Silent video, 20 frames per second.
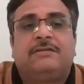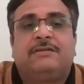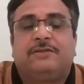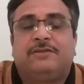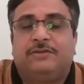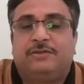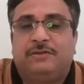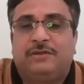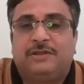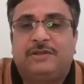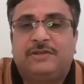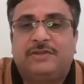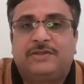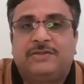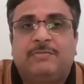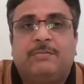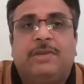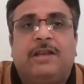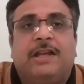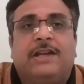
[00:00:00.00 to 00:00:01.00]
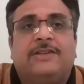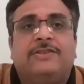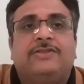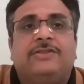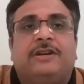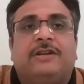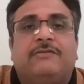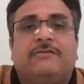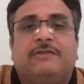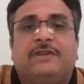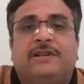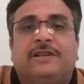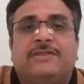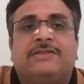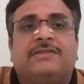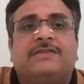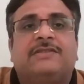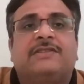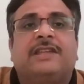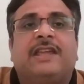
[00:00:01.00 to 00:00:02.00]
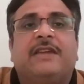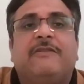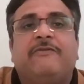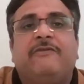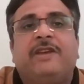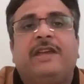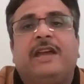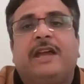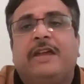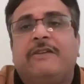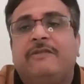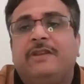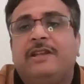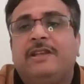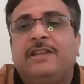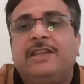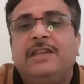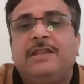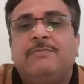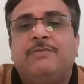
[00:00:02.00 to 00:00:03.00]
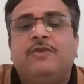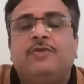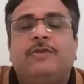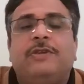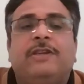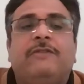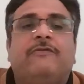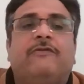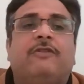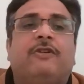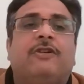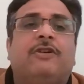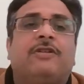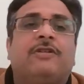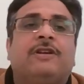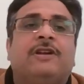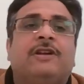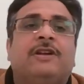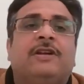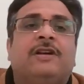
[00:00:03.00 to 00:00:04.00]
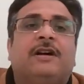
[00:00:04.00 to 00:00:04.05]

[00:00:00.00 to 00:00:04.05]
this blank chart works. Same way I will keep doing for